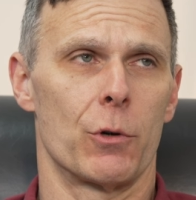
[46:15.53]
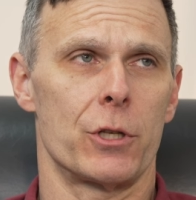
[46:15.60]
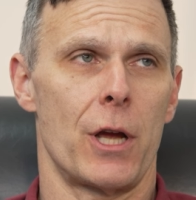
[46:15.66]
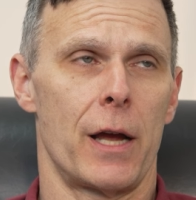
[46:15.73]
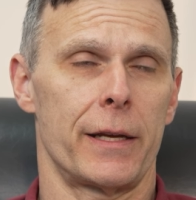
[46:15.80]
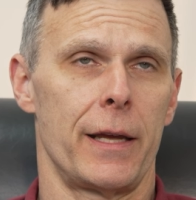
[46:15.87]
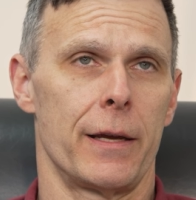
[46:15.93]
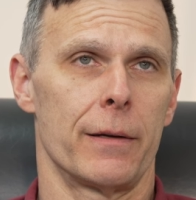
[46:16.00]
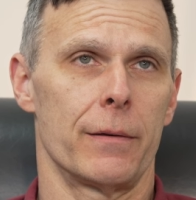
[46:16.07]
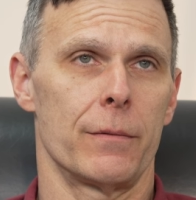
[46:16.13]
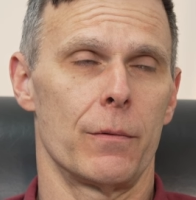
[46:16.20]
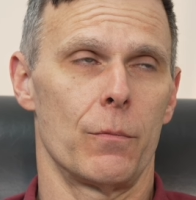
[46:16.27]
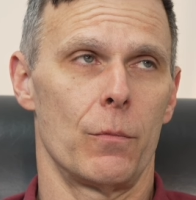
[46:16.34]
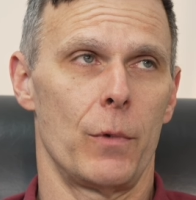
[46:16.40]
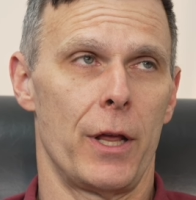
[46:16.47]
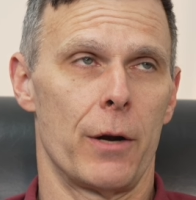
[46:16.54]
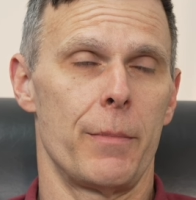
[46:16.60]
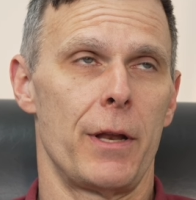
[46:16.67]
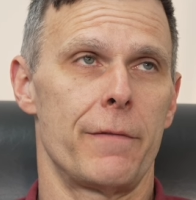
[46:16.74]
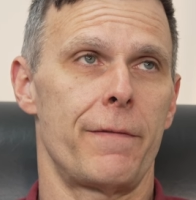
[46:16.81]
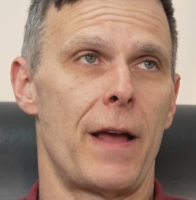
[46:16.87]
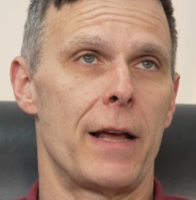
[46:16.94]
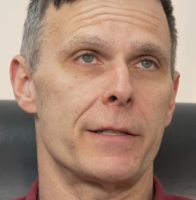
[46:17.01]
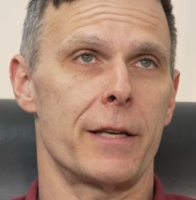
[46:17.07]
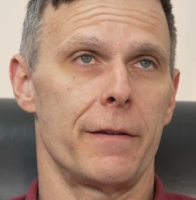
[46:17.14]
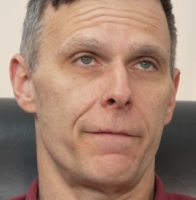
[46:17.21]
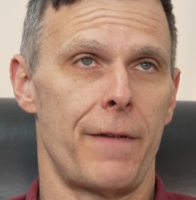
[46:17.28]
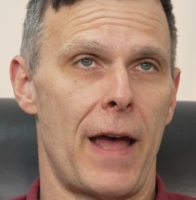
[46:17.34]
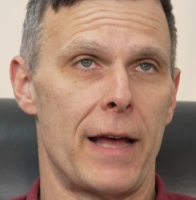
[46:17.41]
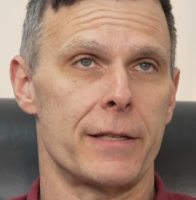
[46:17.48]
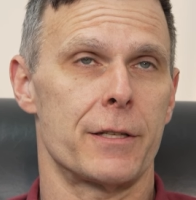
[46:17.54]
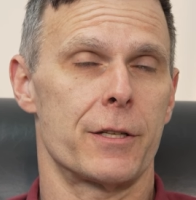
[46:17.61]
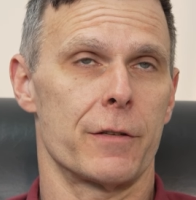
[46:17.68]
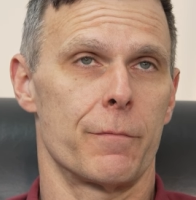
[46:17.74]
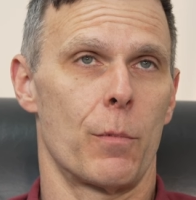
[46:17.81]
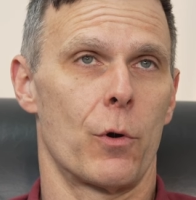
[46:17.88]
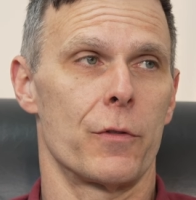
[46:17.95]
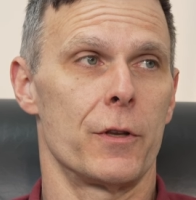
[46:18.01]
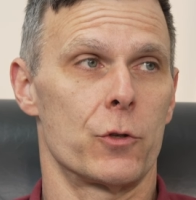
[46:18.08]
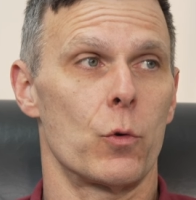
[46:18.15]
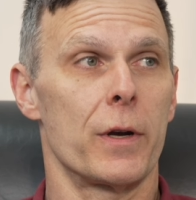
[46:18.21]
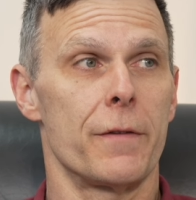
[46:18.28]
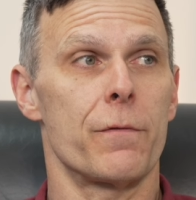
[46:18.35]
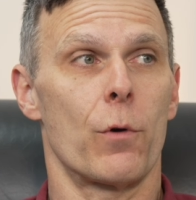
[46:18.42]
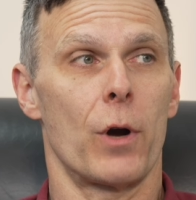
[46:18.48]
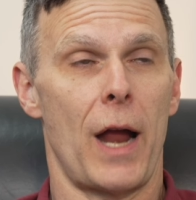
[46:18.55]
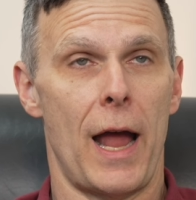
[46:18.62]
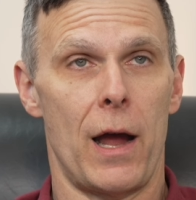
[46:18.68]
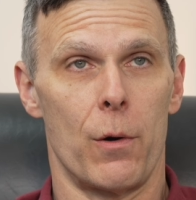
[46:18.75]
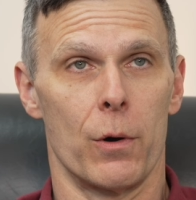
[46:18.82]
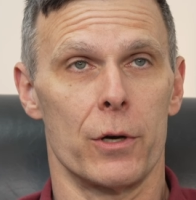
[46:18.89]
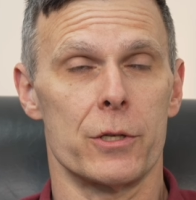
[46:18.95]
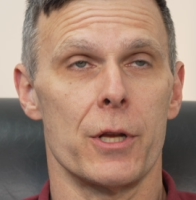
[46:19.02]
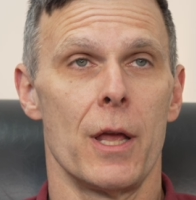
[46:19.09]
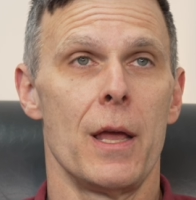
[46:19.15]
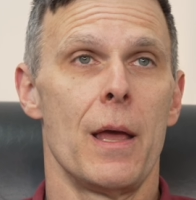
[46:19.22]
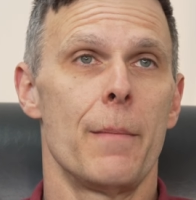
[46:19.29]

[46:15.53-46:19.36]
we're talking intermittent fasting fasts of more than 24 hours,